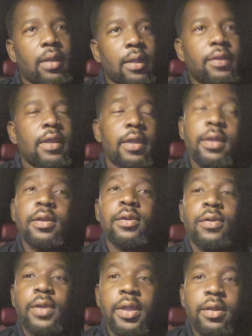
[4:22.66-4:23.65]
I think he
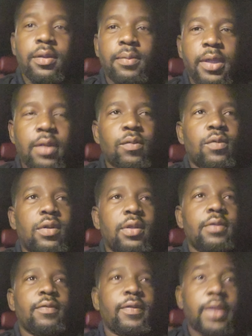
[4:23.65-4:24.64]
gonna end up getting one
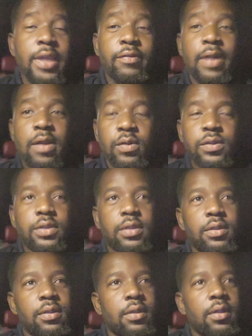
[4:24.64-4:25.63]
of the routes.
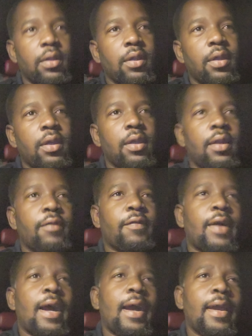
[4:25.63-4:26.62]
And if
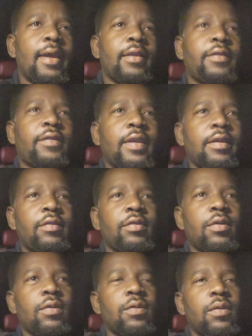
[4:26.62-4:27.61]
I had a say
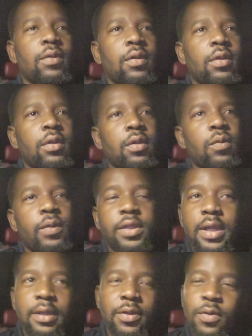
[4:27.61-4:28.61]
so,
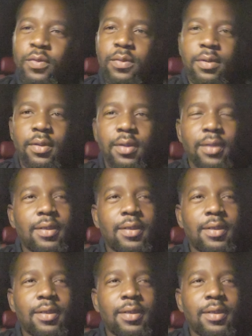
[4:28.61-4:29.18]
which I don't,